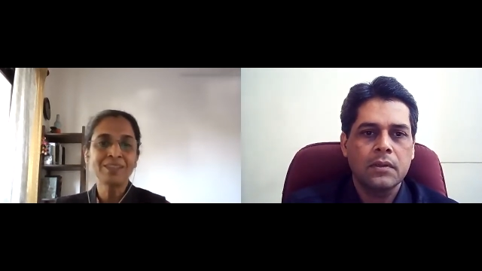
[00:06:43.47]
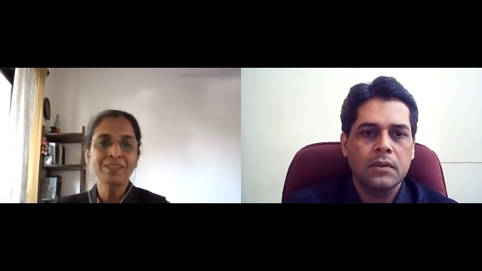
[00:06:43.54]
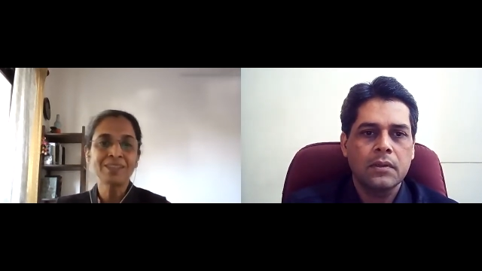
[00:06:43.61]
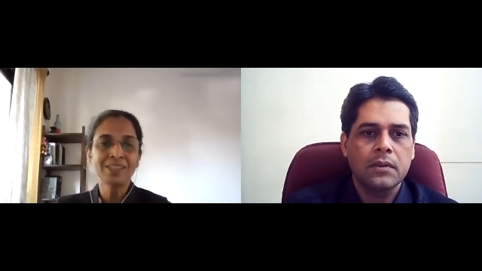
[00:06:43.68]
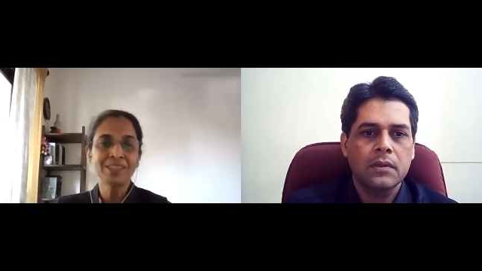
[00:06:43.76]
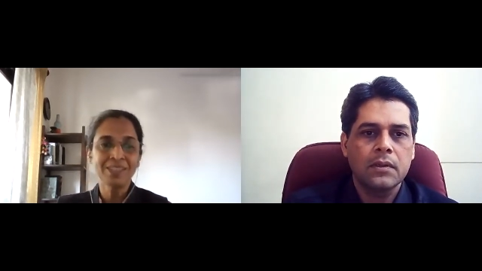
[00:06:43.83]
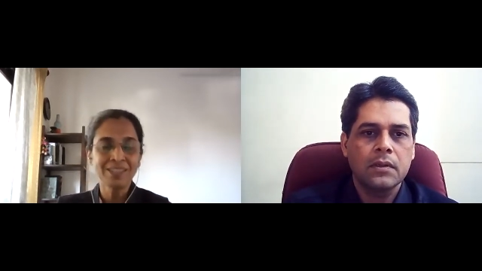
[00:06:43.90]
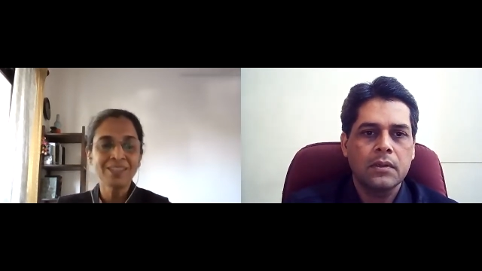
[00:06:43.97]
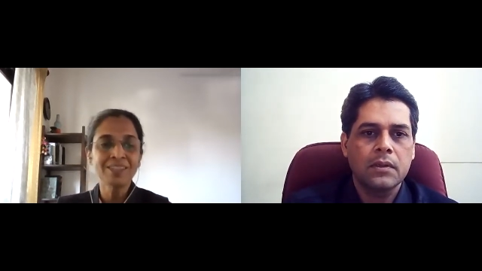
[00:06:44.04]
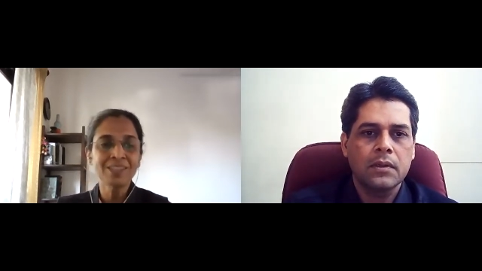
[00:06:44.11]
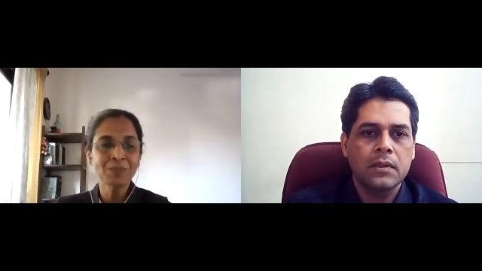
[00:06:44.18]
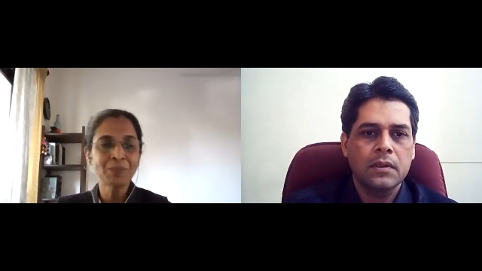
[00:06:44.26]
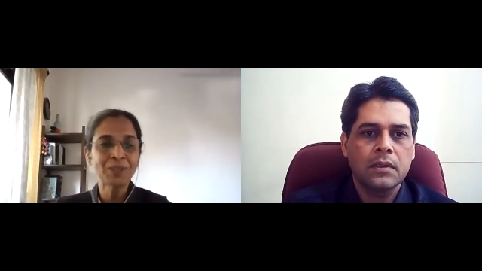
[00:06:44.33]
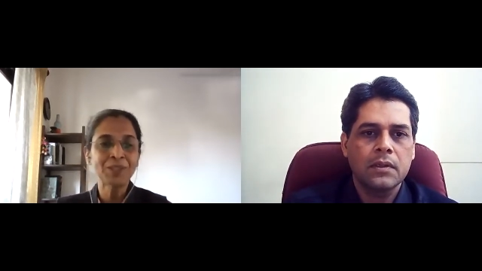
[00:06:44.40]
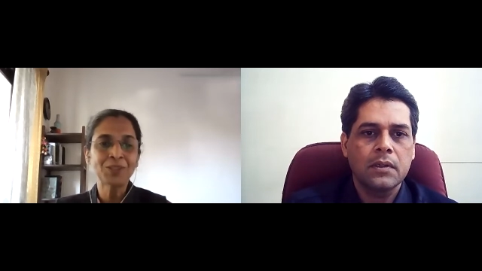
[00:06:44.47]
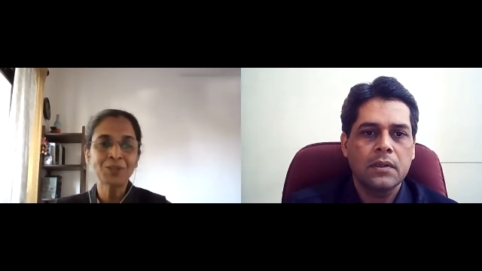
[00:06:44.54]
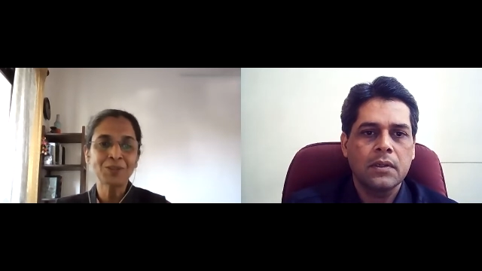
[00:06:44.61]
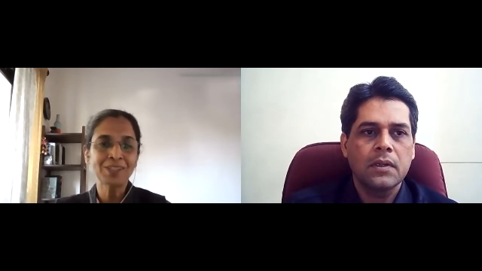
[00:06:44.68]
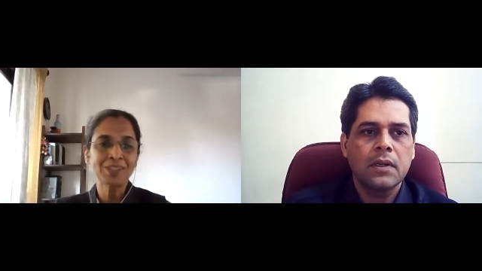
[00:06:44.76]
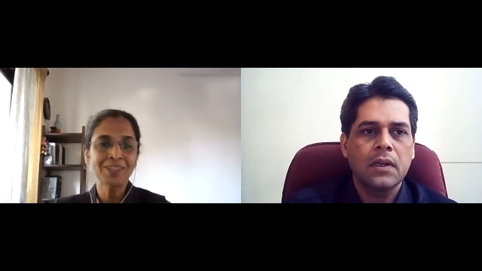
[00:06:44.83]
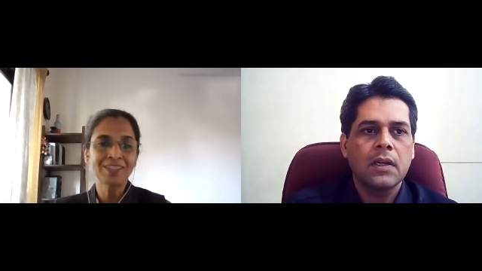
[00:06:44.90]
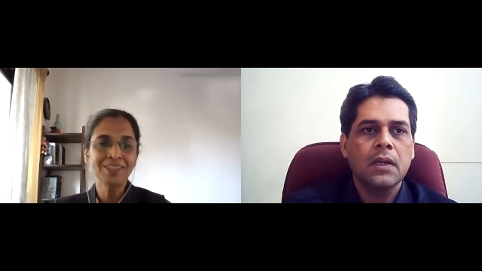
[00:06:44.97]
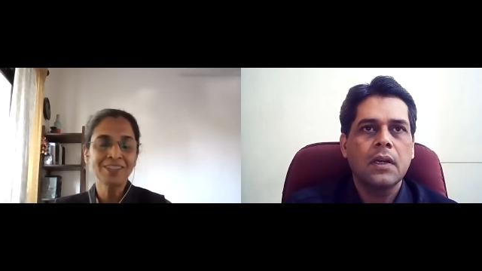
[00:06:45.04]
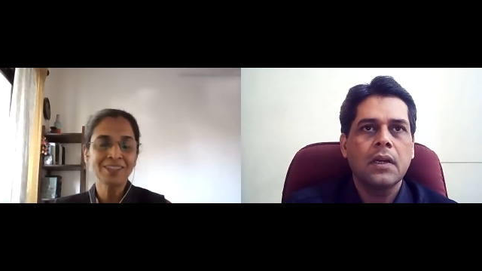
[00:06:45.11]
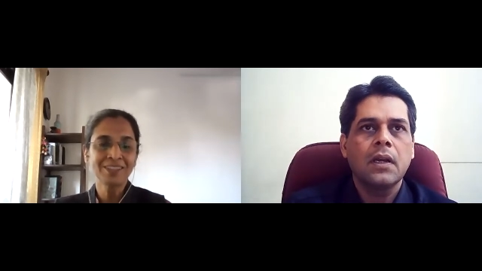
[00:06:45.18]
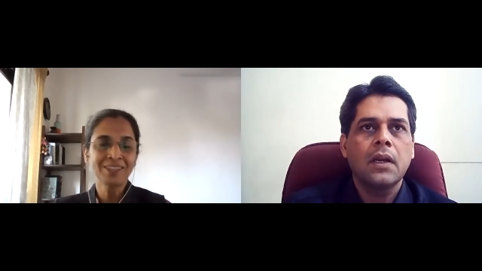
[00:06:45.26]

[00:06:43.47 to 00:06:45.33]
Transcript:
Speaker 1: uh, in Indian spirituality?